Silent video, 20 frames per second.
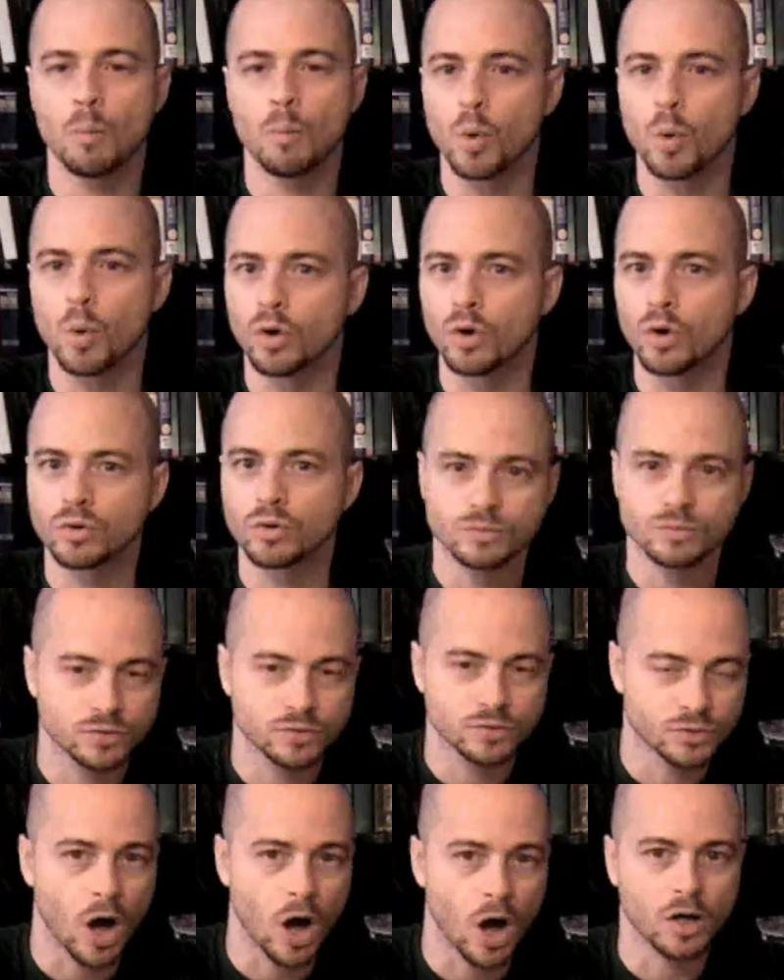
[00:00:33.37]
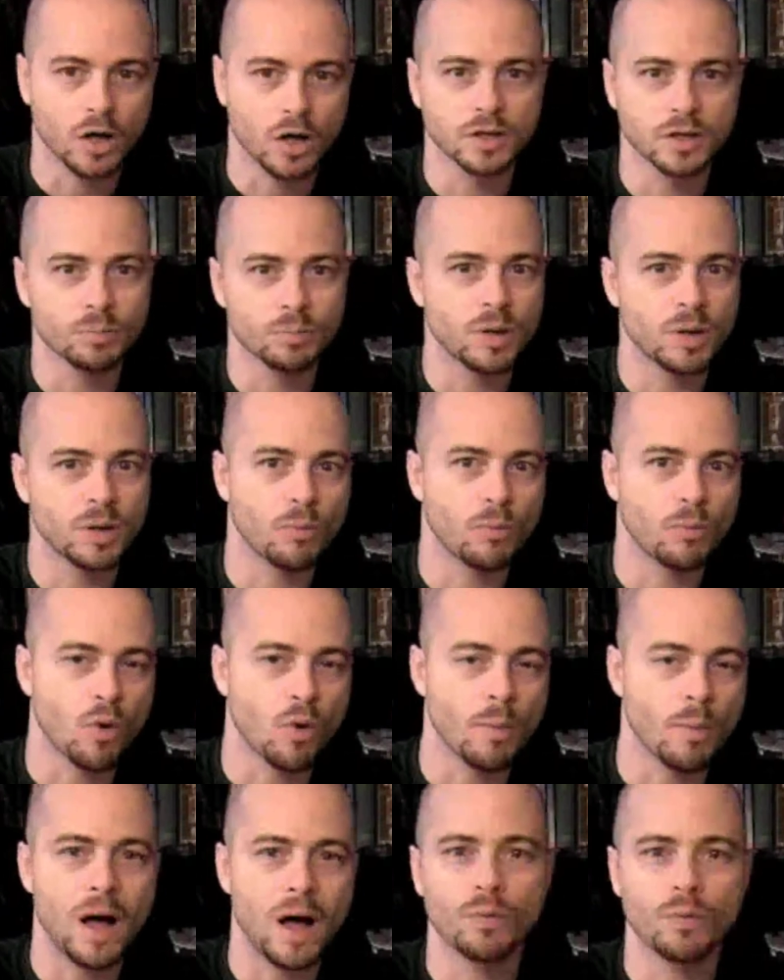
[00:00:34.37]
We'll talk a little bit more
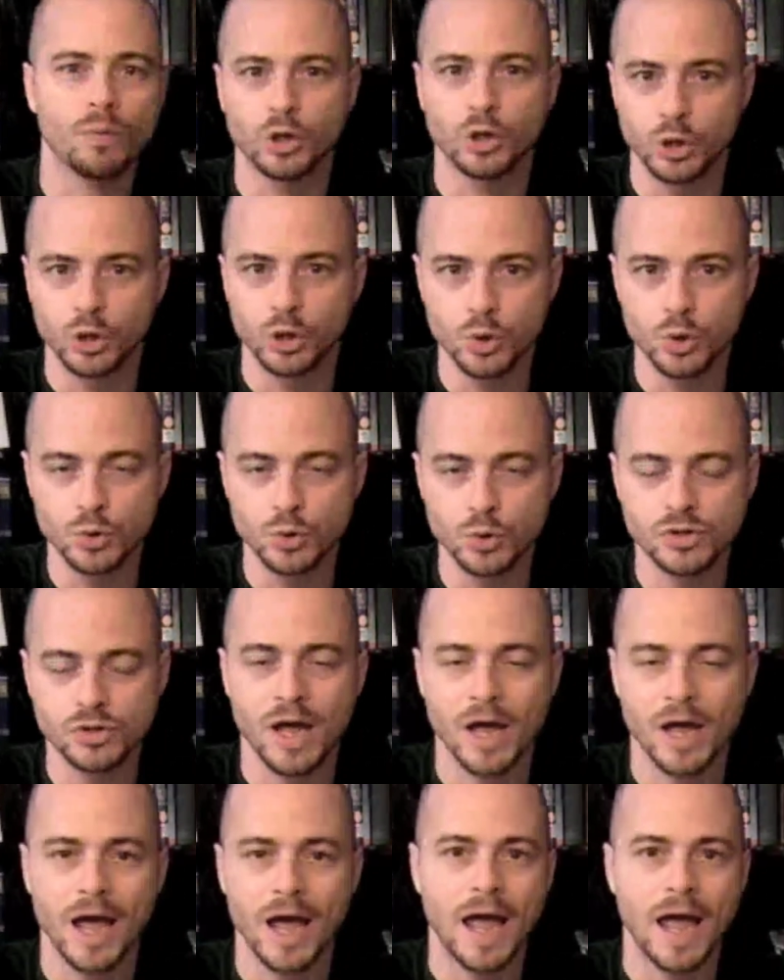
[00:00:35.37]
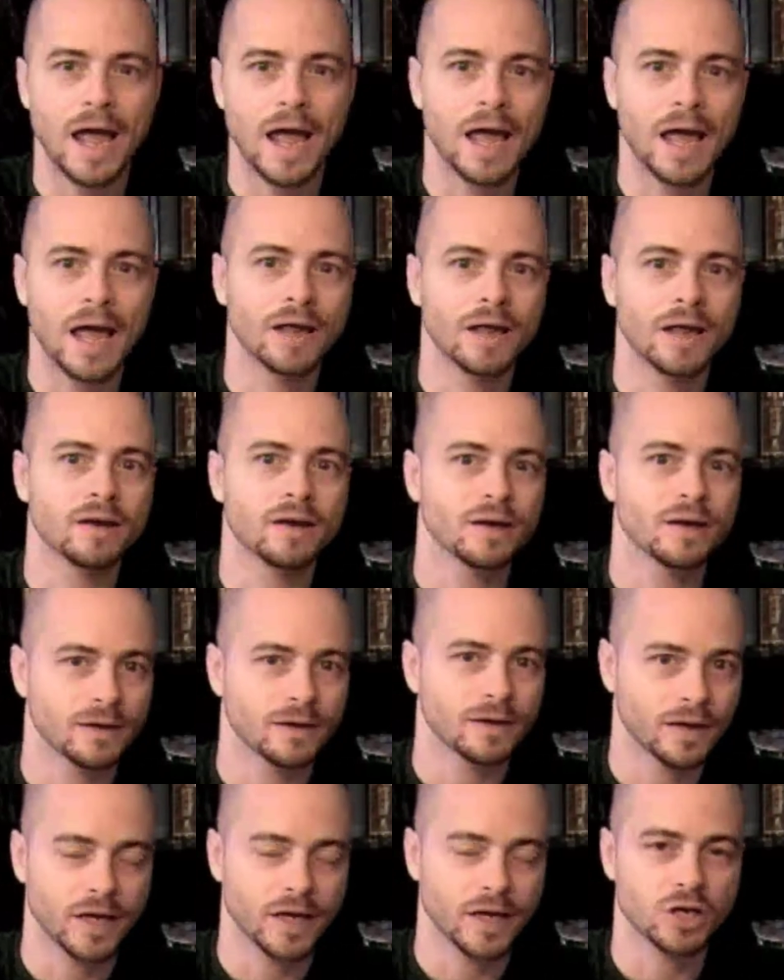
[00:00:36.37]
about the news and
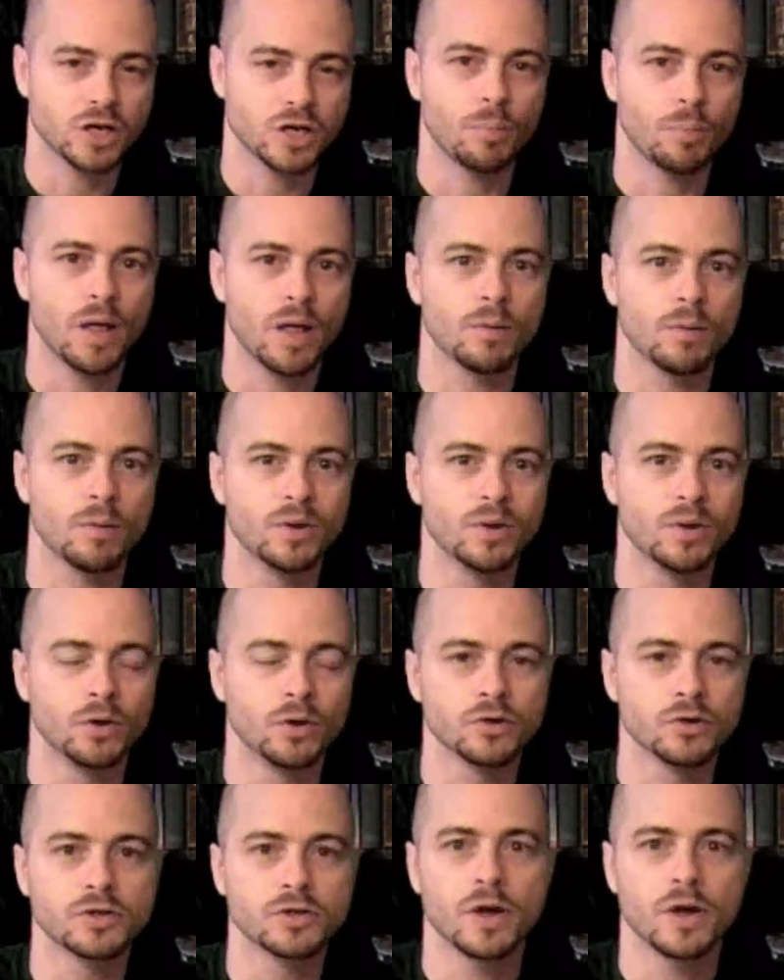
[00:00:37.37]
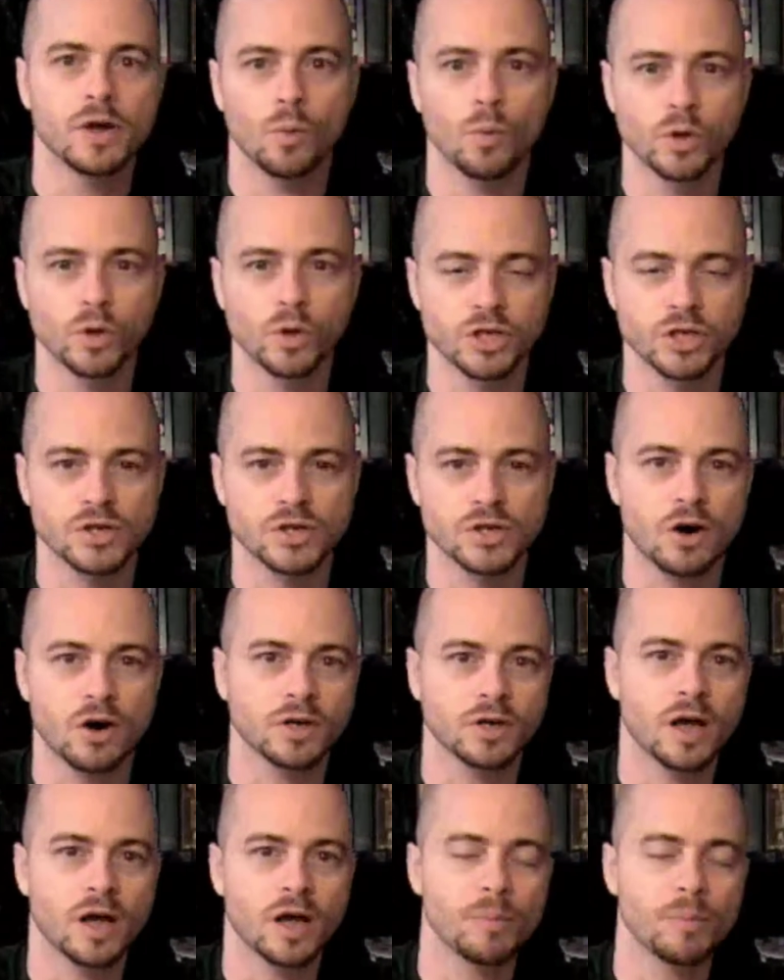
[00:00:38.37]
catch up on the Bills, which is our
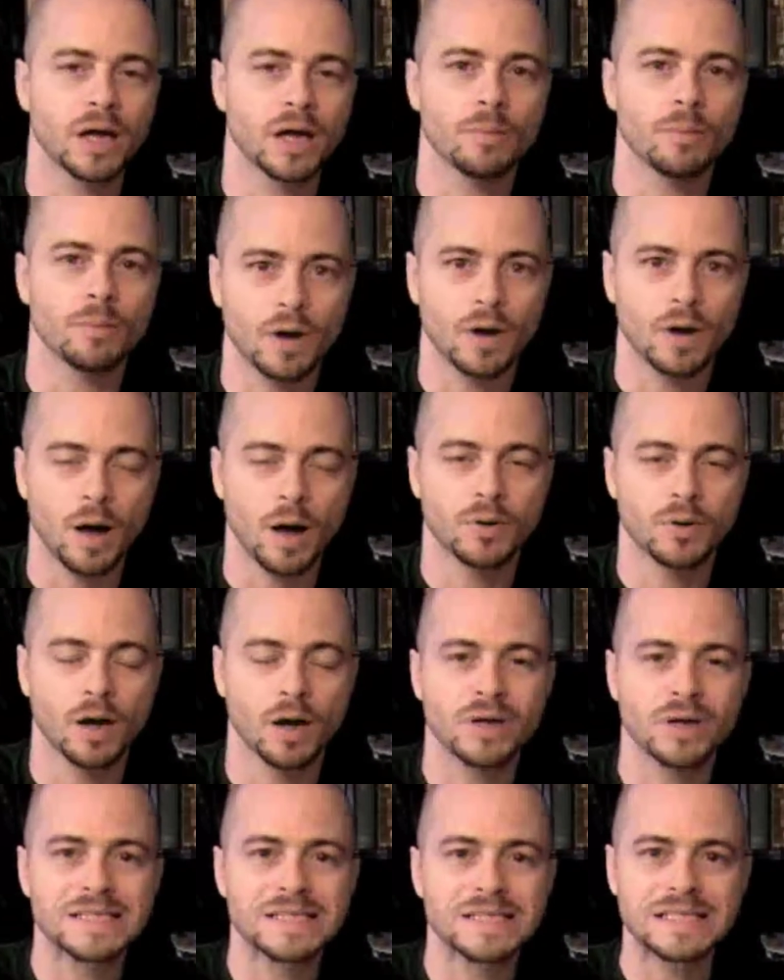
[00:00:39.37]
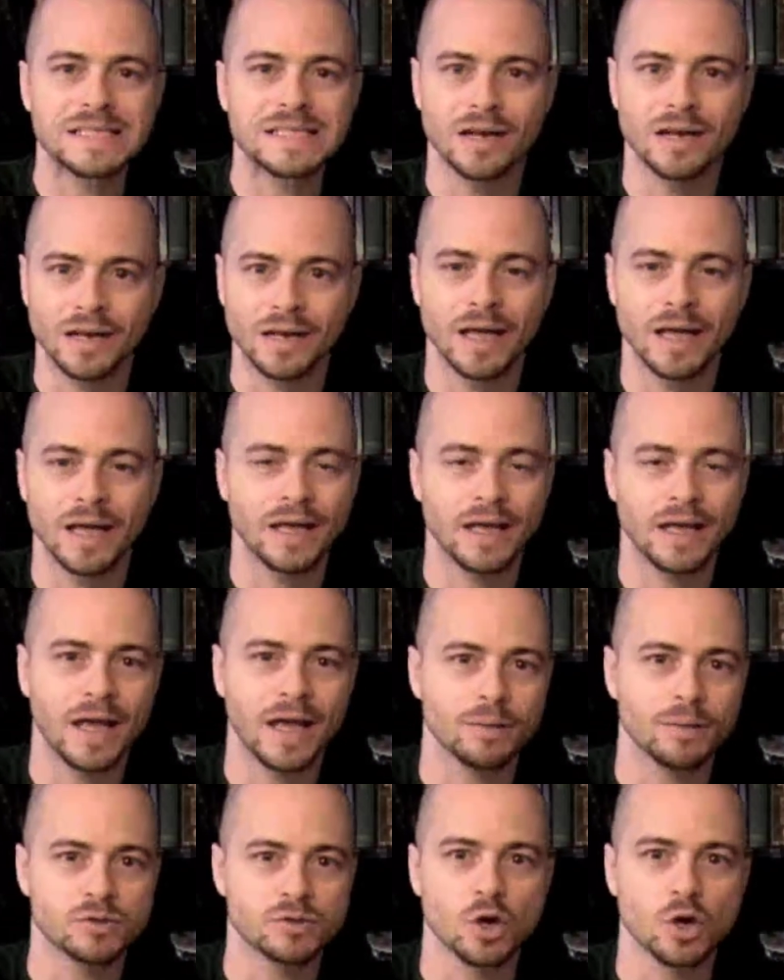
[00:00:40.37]
upcoming Sunday
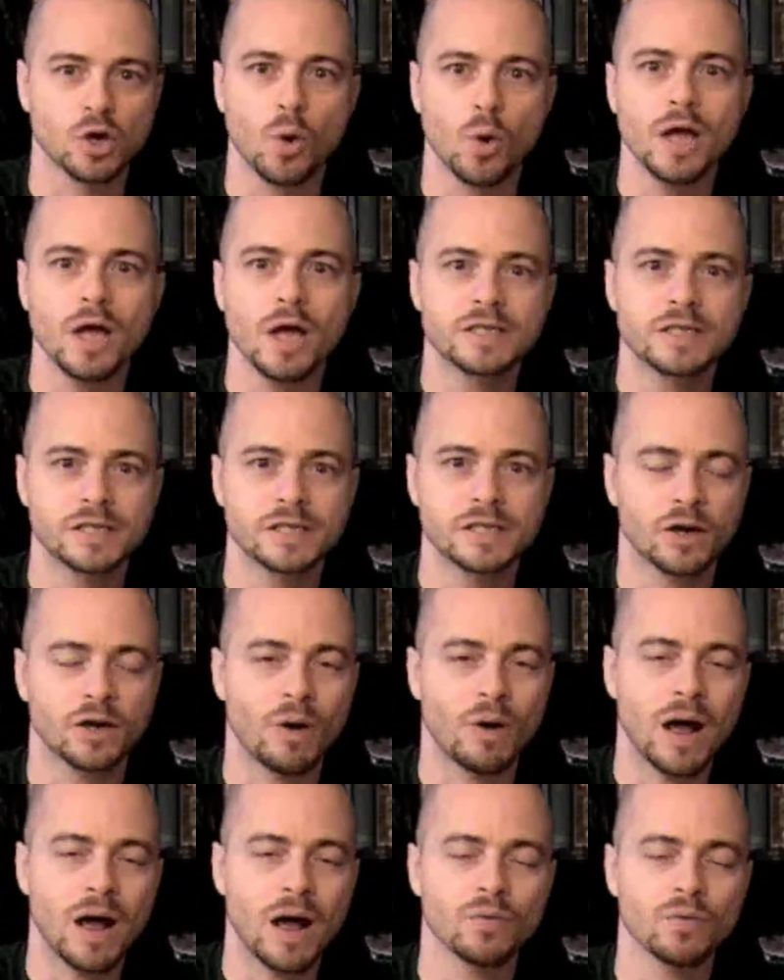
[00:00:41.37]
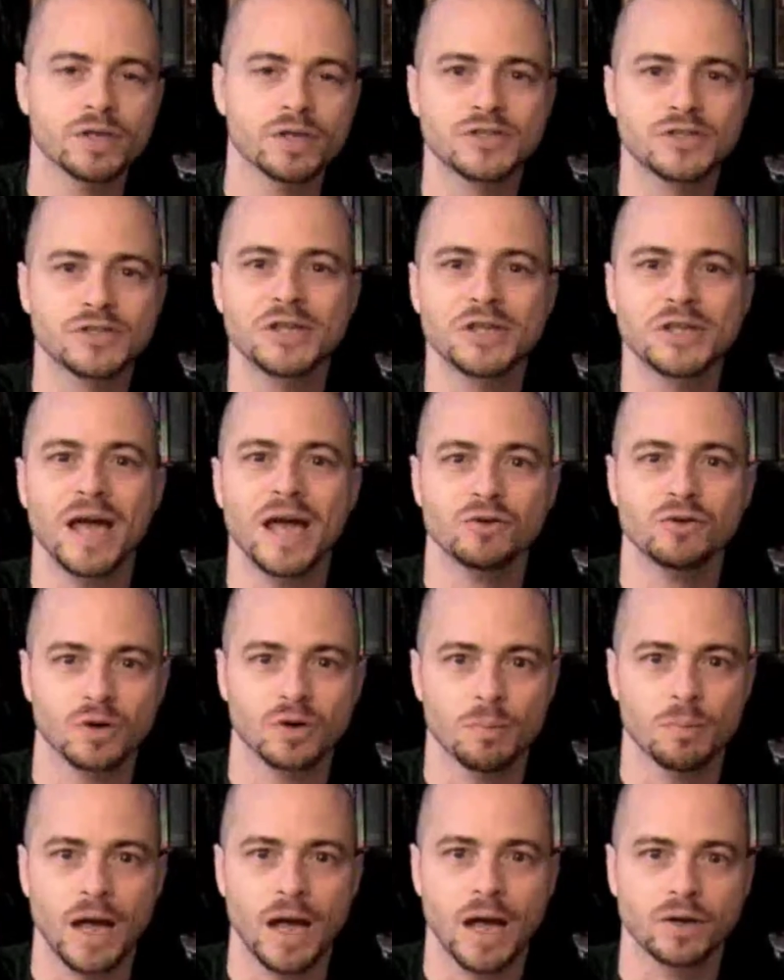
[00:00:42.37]
game. So stick around. This is the
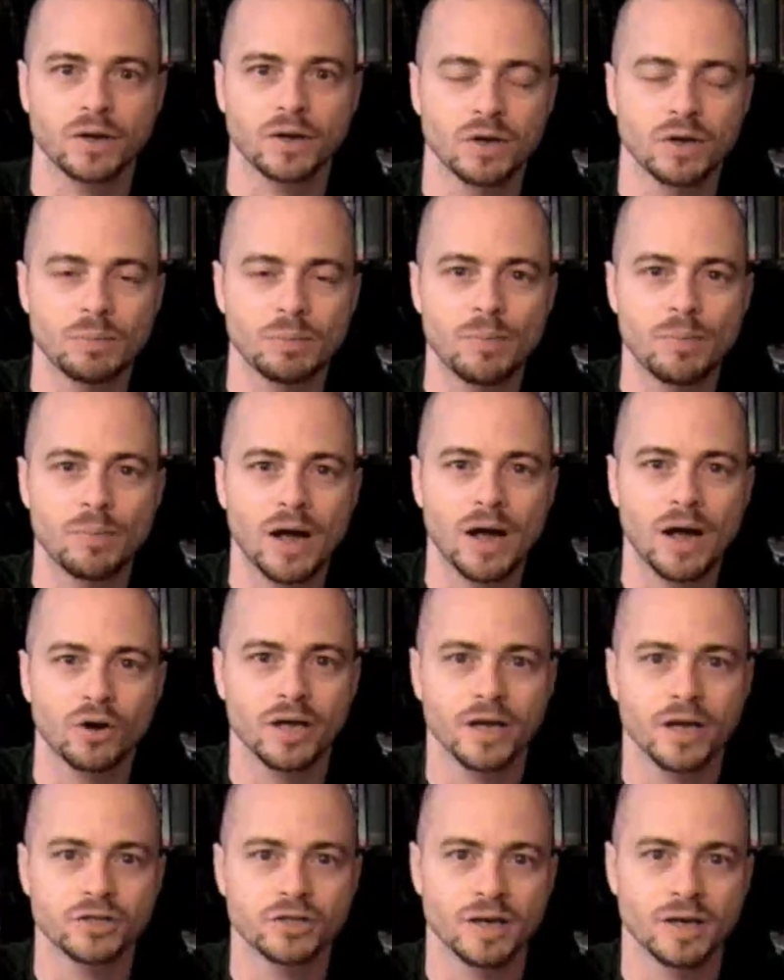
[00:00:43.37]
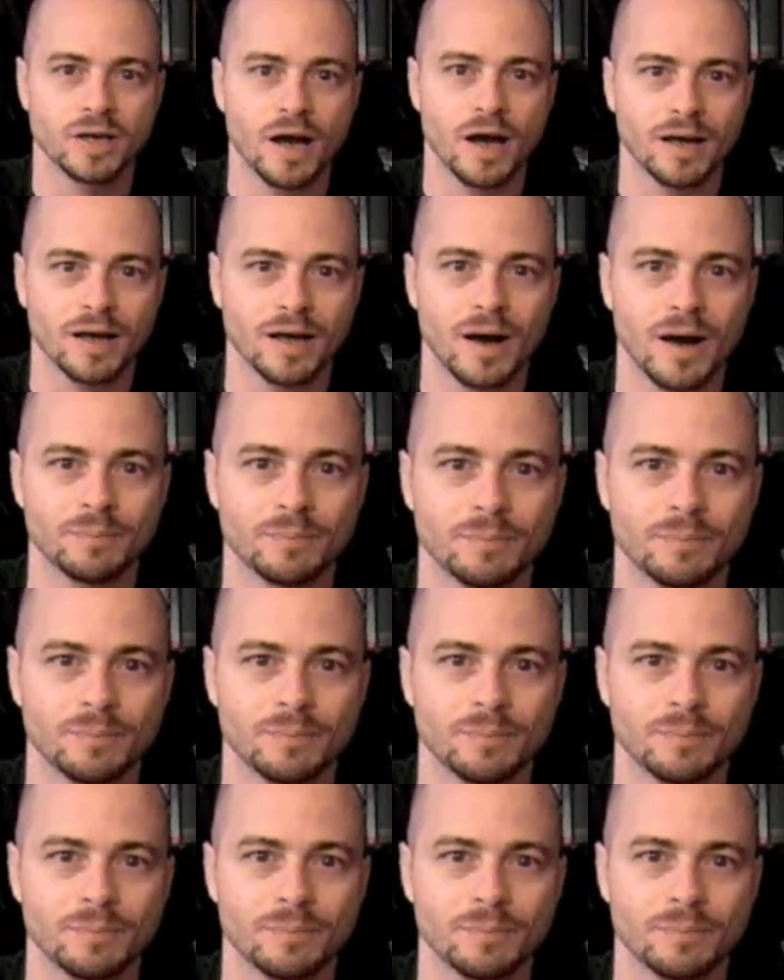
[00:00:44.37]
Atrium at GreenBayPackerNation.com.